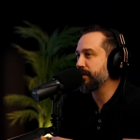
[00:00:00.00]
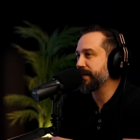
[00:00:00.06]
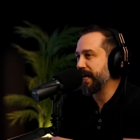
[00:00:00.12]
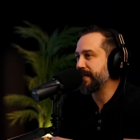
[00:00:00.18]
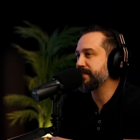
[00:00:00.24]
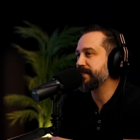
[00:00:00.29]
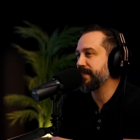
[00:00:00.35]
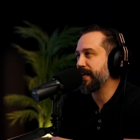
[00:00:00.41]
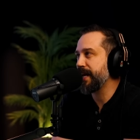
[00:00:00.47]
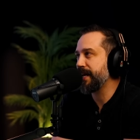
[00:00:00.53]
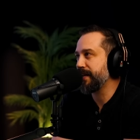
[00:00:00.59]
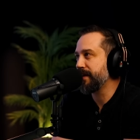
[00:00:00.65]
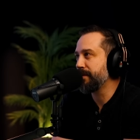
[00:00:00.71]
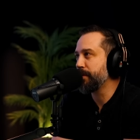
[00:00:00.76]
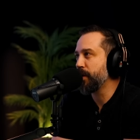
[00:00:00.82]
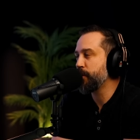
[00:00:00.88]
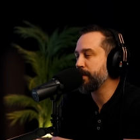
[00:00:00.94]
I'll get to that in
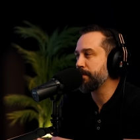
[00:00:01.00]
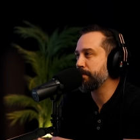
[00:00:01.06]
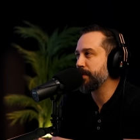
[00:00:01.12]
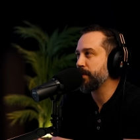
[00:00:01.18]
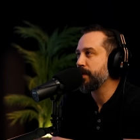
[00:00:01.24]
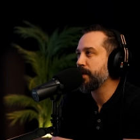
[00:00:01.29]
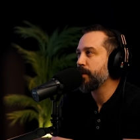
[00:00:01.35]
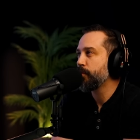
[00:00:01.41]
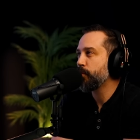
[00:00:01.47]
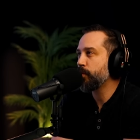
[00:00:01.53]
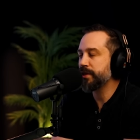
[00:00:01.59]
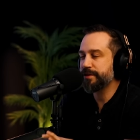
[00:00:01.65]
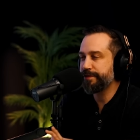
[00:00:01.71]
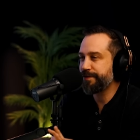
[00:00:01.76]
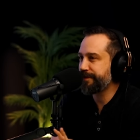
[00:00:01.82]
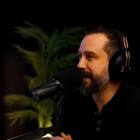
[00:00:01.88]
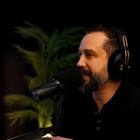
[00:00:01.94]
a moment. But
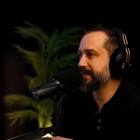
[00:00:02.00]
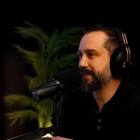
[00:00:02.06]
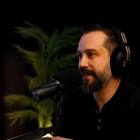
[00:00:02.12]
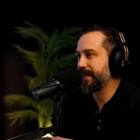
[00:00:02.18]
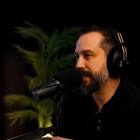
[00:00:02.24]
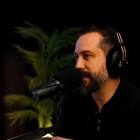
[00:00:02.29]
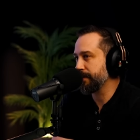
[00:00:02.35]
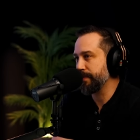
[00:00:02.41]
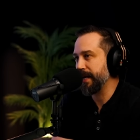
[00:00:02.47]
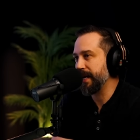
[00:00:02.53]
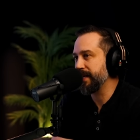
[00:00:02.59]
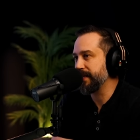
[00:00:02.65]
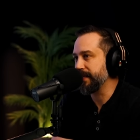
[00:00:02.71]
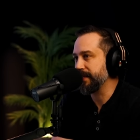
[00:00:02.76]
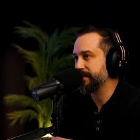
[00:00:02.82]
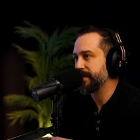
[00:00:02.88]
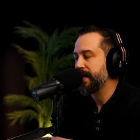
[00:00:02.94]
what's fascinating about
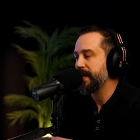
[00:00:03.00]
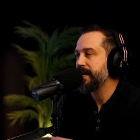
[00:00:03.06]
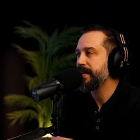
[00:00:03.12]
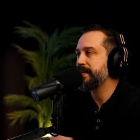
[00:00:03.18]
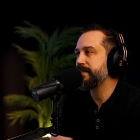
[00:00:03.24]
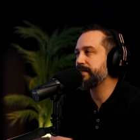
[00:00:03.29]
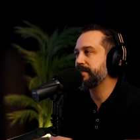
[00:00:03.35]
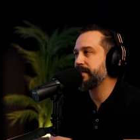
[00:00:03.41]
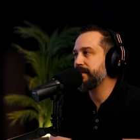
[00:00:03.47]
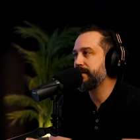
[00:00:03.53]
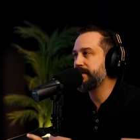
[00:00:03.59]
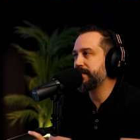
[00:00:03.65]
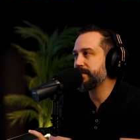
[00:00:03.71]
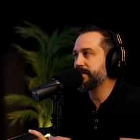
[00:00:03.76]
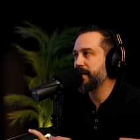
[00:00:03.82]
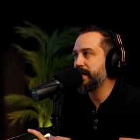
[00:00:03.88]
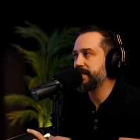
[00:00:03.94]
this is
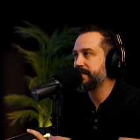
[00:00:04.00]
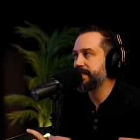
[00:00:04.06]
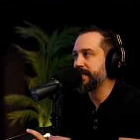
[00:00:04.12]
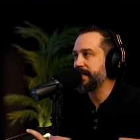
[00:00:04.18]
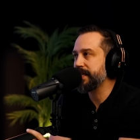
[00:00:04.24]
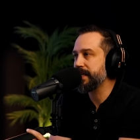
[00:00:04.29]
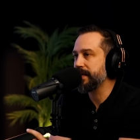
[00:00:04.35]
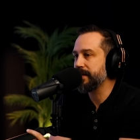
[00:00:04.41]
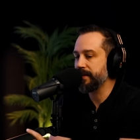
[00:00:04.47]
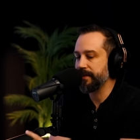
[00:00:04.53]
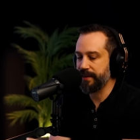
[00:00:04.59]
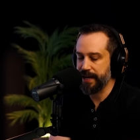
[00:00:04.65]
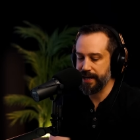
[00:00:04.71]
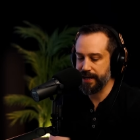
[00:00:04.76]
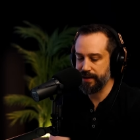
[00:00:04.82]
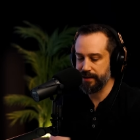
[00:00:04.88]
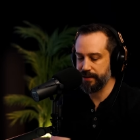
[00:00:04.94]
this idea
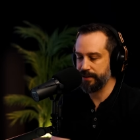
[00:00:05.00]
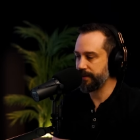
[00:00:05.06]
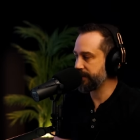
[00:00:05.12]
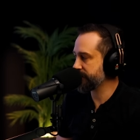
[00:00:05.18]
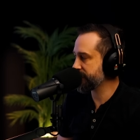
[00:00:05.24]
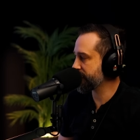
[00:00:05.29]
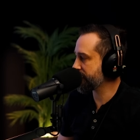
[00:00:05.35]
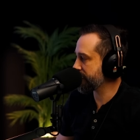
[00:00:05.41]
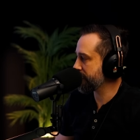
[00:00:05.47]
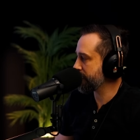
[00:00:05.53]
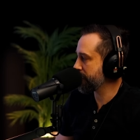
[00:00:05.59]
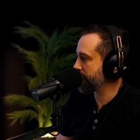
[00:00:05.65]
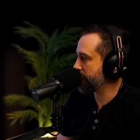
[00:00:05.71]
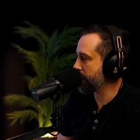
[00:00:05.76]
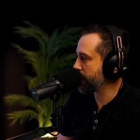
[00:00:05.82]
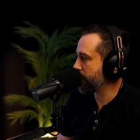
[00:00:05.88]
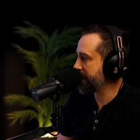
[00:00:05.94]
that this
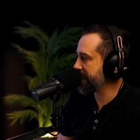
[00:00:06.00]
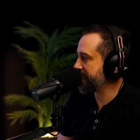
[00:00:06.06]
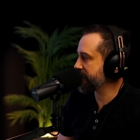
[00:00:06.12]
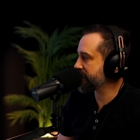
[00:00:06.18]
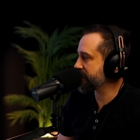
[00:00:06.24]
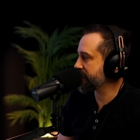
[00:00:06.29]
weird